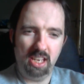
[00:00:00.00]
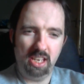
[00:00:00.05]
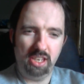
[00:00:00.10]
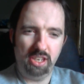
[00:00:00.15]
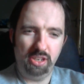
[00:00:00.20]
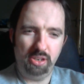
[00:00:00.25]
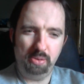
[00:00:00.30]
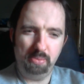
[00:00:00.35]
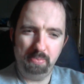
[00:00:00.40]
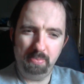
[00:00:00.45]

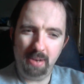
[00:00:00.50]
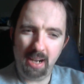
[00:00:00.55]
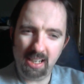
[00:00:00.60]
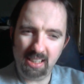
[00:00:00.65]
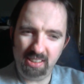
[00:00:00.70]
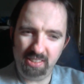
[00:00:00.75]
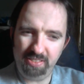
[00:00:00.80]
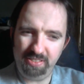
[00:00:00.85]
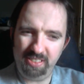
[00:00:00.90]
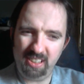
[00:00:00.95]
you
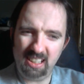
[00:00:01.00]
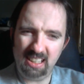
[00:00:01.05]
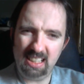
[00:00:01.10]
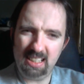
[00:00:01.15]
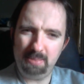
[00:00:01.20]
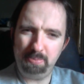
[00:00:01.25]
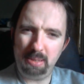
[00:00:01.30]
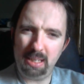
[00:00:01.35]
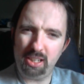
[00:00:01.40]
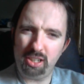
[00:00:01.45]
might find it a
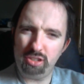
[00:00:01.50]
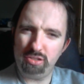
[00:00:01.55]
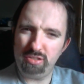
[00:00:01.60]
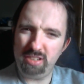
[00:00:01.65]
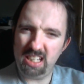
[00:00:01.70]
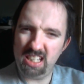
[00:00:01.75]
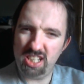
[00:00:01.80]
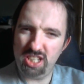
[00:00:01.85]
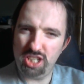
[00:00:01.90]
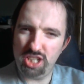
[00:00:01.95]
bit
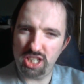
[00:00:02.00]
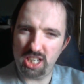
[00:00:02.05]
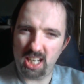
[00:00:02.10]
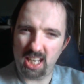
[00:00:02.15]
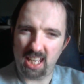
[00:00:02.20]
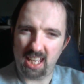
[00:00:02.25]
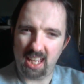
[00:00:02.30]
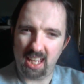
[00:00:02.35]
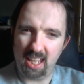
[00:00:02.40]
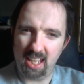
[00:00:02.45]

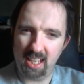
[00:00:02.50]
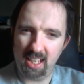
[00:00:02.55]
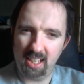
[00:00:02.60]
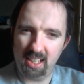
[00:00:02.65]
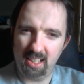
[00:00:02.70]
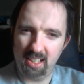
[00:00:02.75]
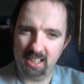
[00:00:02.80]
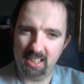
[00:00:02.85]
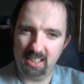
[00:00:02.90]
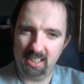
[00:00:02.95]
cringy.
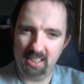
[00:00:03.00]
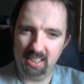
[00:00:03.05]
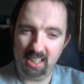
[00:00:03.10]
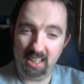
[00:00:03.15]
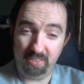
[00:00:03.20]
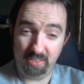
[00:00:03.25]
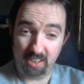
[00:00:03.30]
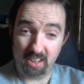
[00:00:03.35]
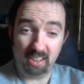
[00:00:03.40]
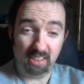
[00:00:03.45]

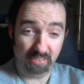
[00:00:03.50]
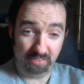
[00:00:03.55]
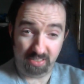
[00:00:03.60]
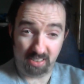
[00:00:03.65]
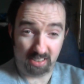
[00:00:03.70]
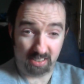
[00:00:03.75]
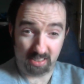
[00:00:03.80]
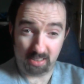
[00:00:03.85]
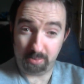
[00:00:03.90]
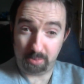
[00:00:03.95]
Even I
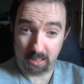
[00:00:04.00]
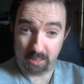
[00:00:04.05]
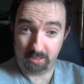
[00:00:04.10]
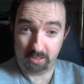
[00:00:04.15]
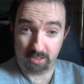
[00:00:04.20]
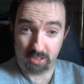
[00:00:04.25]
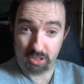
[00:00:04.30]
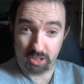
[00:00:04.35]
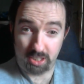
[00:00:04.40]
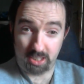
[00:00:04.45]
find it a bit
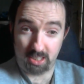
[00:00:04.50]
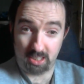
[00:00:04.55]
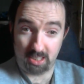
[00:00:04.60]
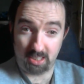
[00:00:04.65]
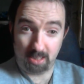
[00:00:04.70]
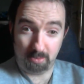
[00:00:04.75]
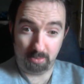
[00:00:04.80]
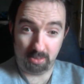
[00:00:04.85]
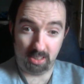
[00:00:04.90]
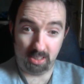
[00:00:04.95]
cringy.
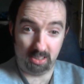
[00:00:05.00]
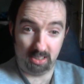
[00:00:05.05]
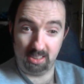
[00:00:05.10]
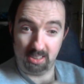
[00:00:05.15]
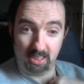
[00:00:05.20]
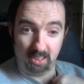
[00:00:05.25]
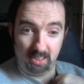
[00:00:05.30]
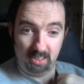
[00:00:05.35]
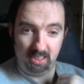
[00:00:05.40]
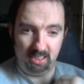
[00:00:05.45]
So
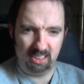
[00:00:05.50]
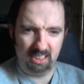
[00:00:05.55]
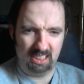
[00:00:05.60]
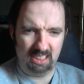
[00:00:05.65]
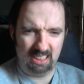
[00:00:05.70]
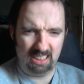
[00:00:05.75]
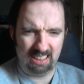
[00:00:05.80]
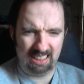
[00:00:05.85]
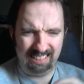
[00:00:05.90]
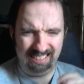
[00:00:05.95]
it's
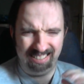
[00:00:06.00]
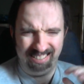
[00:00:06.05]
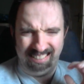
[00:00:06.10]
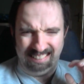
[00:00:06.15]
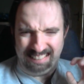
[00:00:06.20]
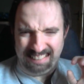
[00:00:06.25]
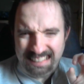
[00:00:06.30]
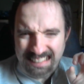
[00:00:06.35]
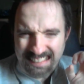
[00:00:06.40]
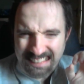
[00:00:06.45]
just like,
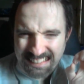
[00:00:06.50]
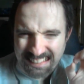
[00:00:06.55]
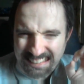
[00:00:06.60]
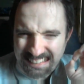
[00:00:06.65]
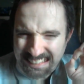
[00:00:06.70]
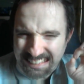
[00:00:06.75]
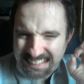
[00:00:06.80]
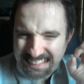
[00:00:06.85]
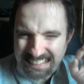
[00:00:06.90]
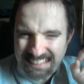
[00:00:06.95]

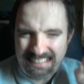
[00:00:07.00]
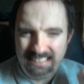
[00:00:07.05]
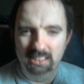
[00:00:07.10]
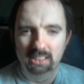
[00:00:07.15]
"Ugh."